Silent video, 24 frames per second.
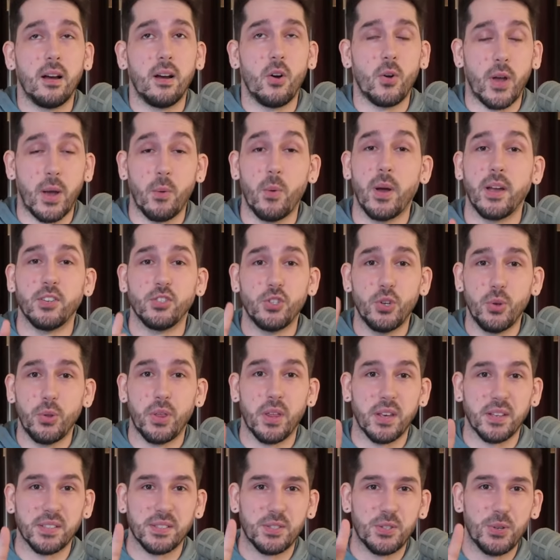okay, wait, two
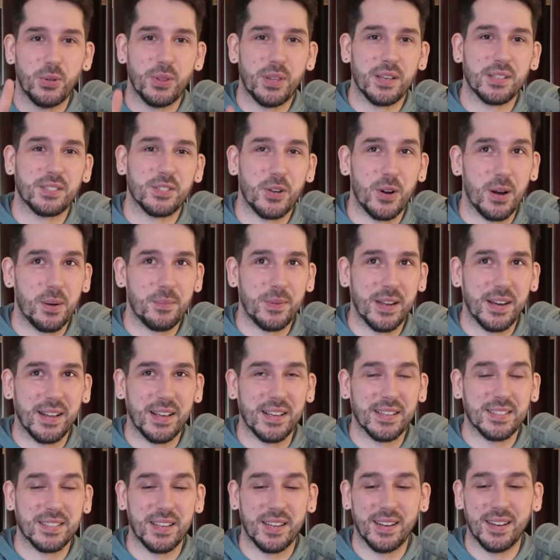things. Sorry, I'm
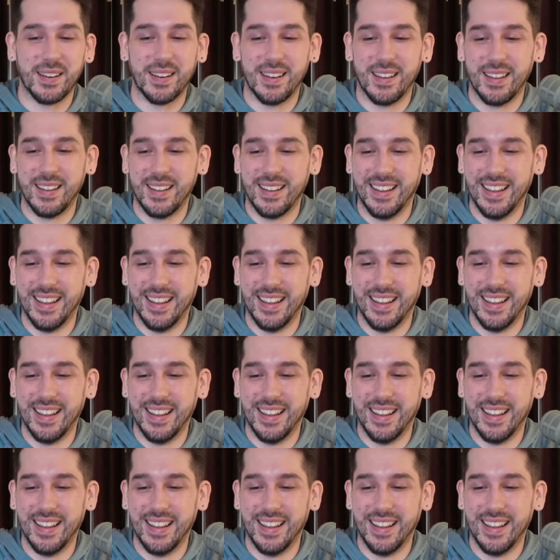getting excited.